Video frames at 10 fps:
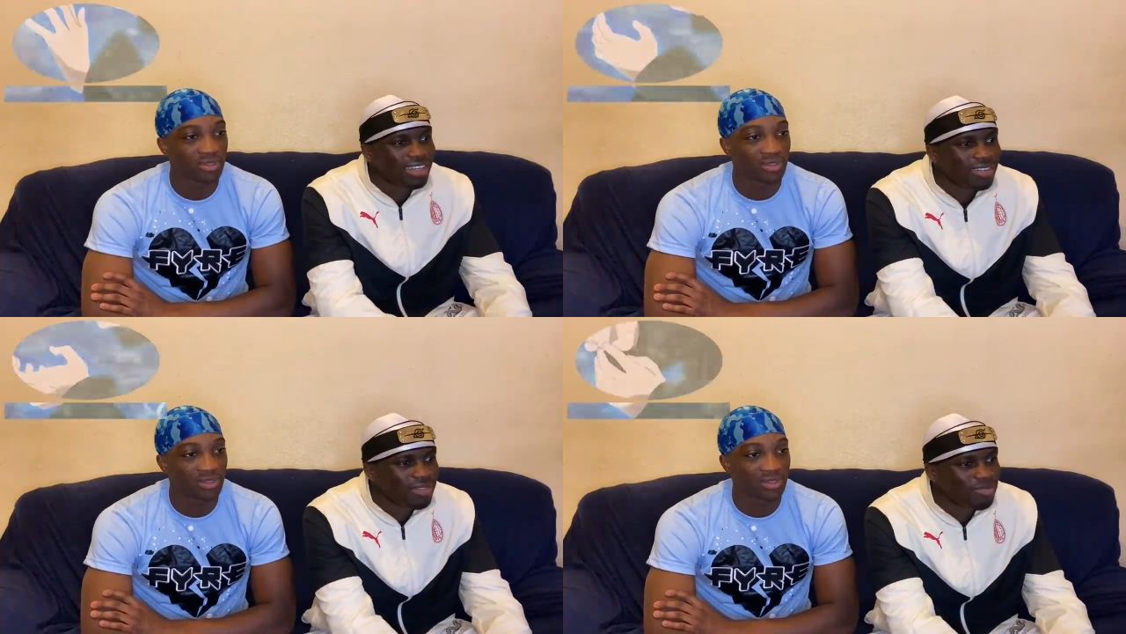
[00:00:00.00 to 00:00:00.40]

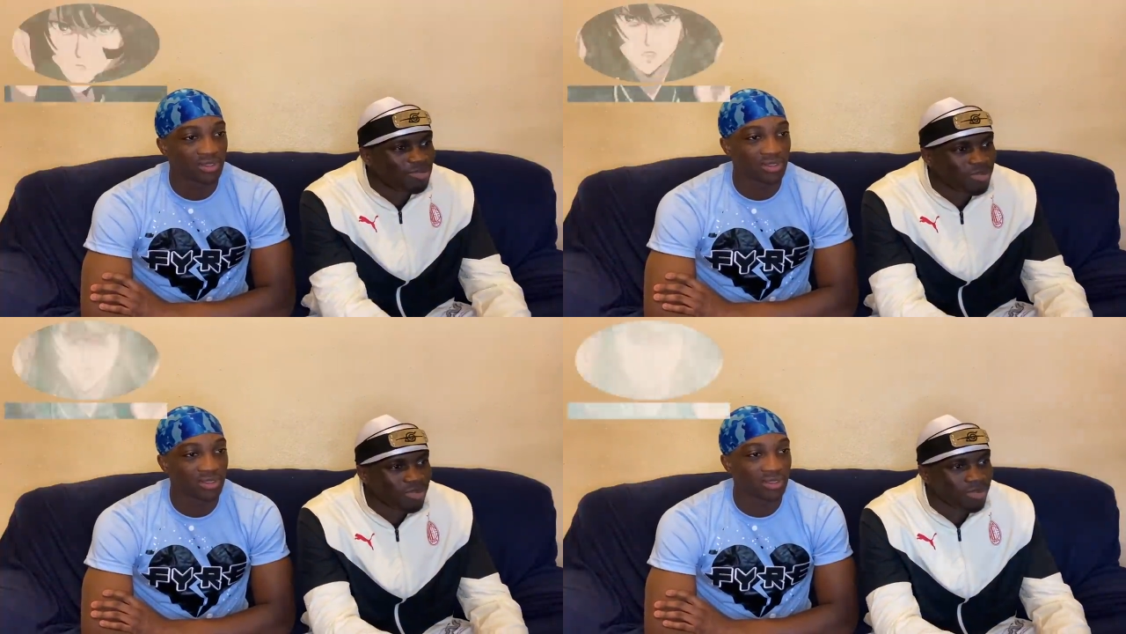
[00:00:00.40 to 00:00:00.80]

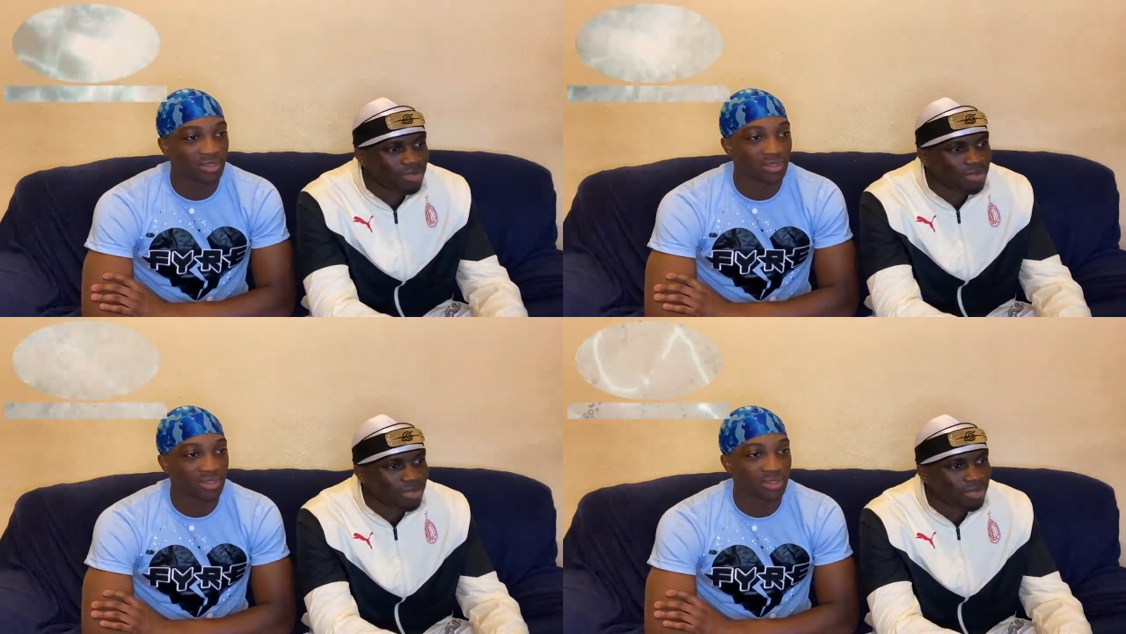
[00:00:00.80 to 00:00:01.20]

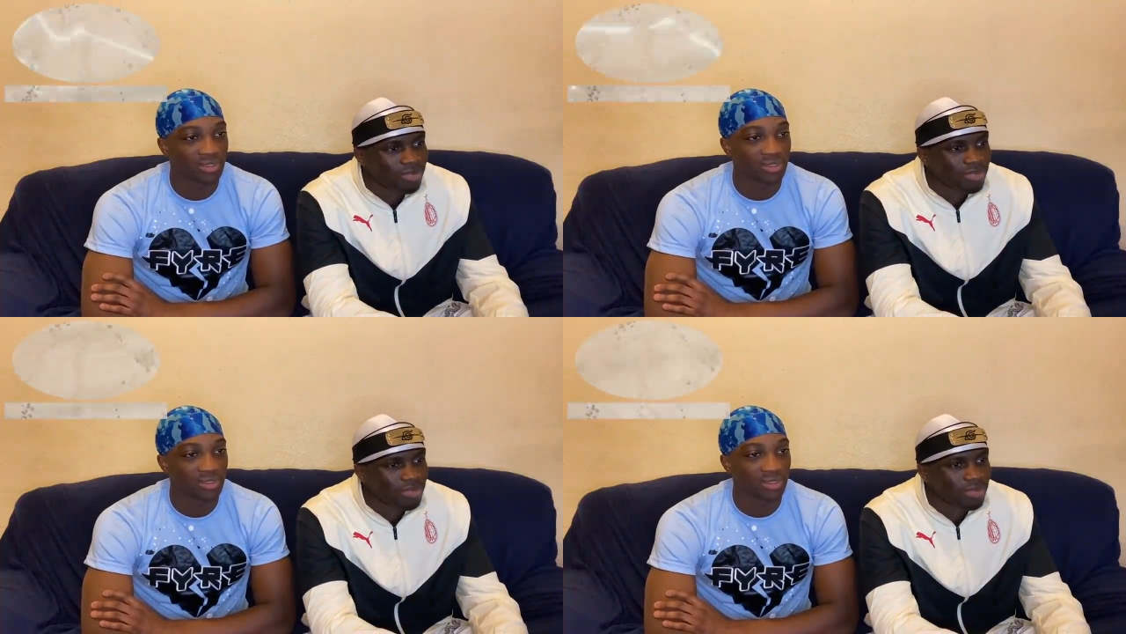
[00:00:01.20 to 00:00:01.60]

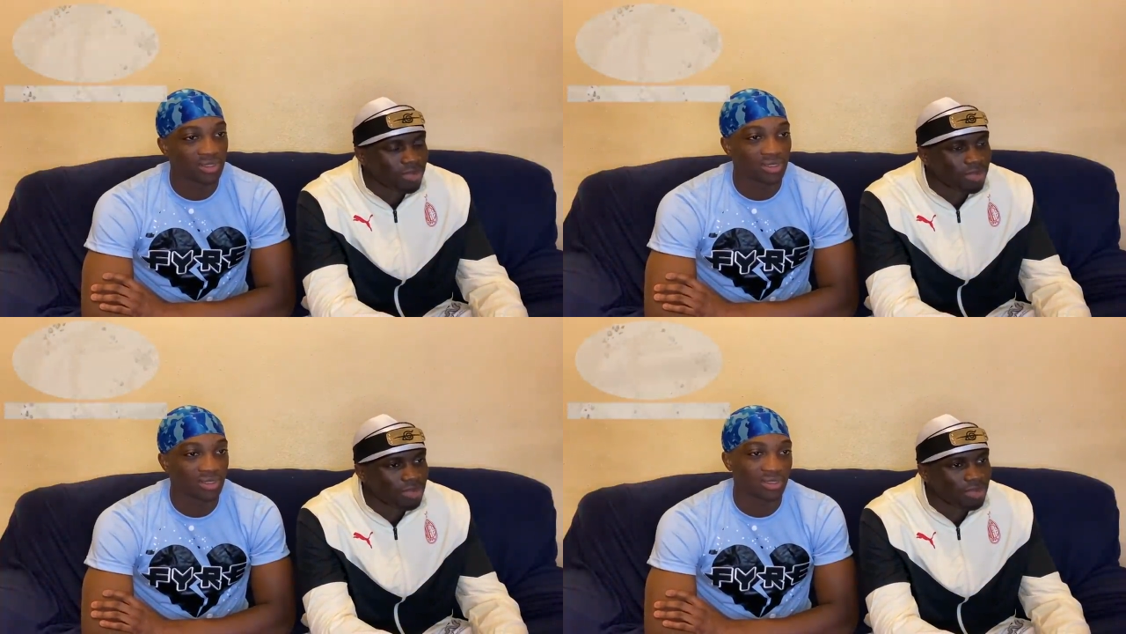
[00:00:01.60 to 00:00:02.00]

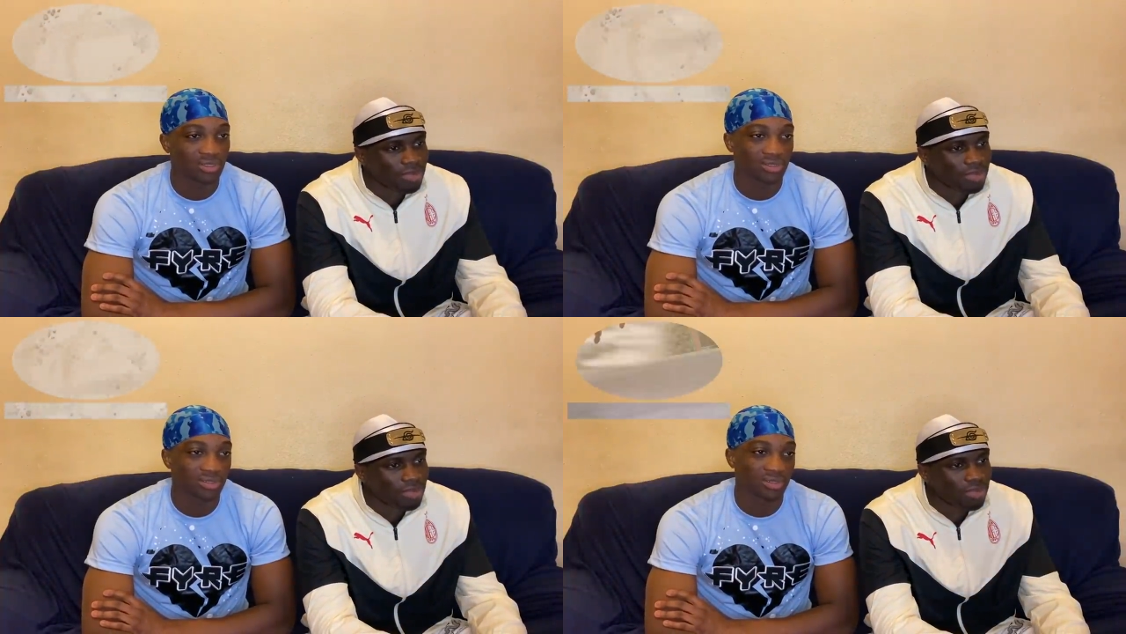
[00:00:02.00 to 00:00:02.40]

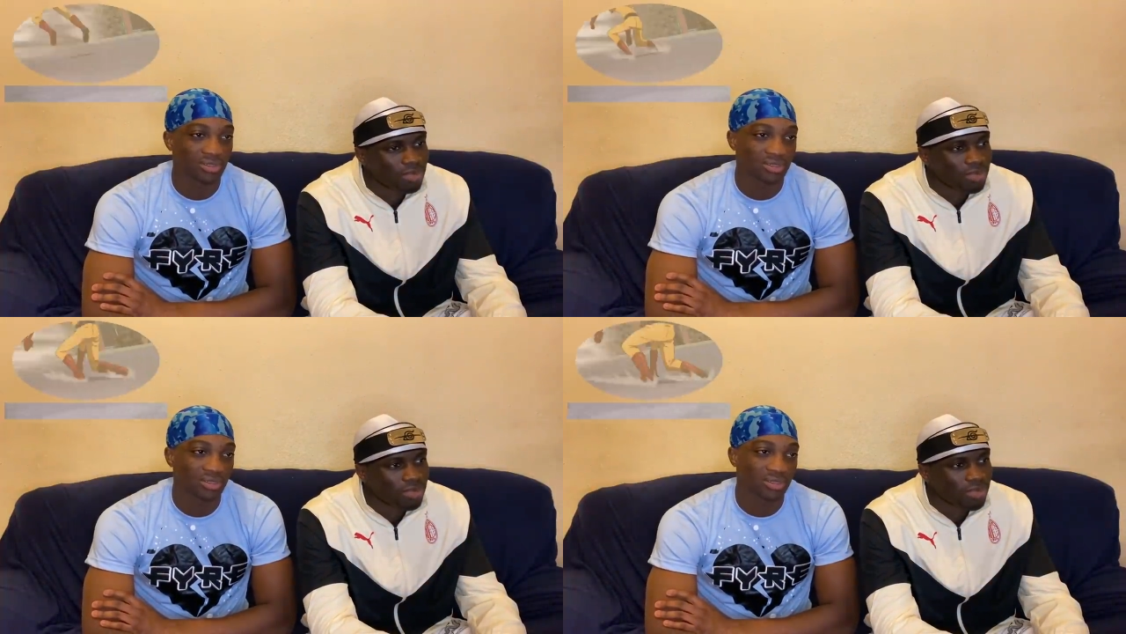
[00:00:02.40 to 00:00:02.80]

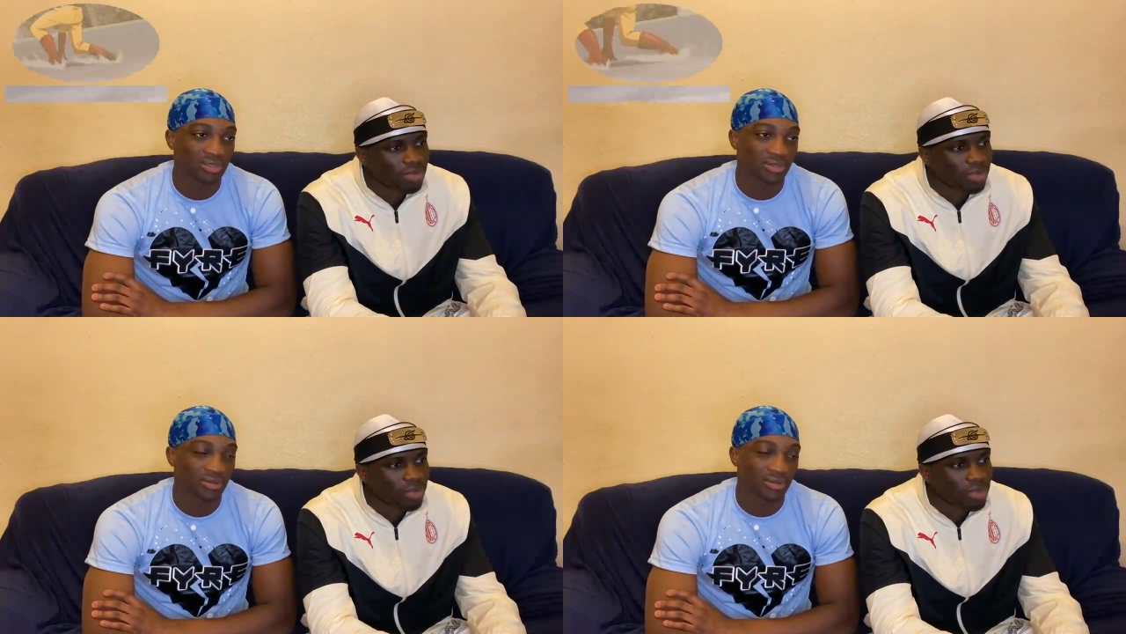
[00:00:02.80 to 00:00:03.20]
Nothing is said.